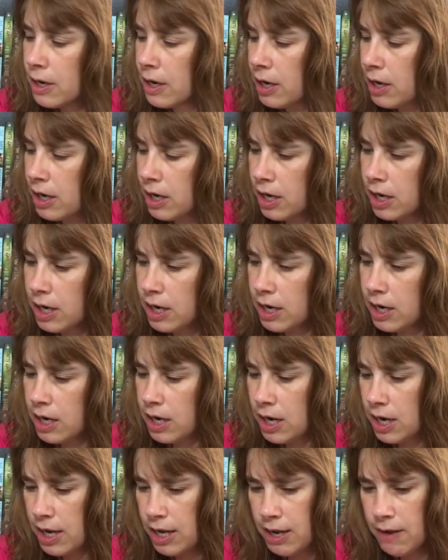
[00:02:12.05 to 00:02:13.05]
Uh,
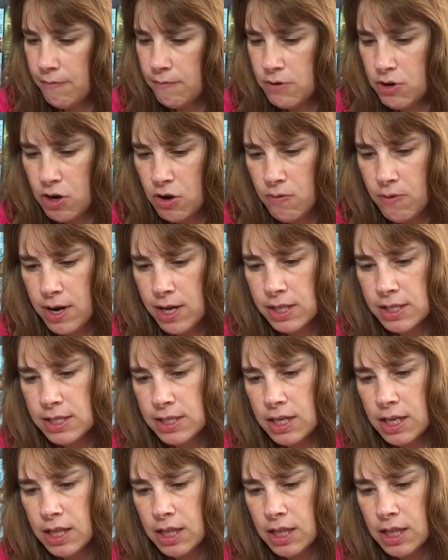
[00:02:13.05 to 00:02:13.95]
I have no idea.